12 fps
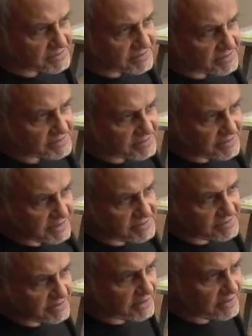Nature takes
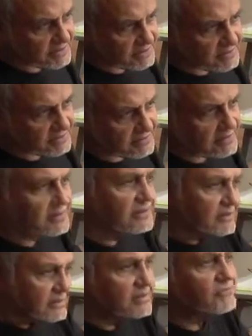an idea,
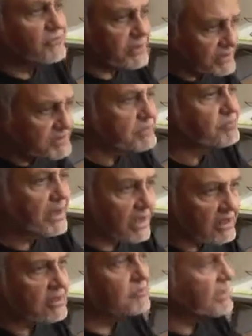then feeds it
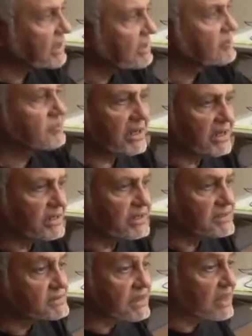back and back and back. It
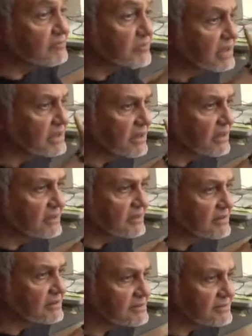doesn't have many
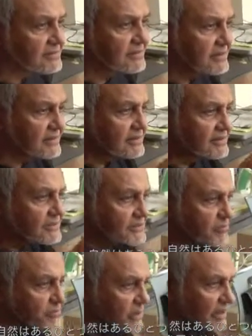ideas,
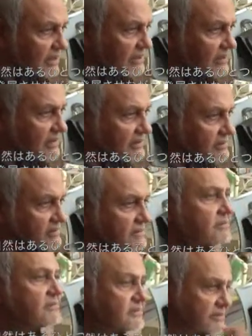simple idea,
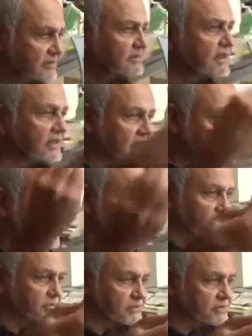and then it
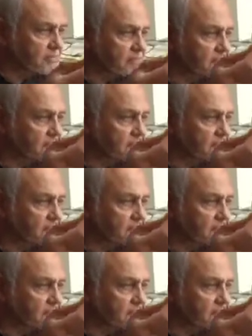grows.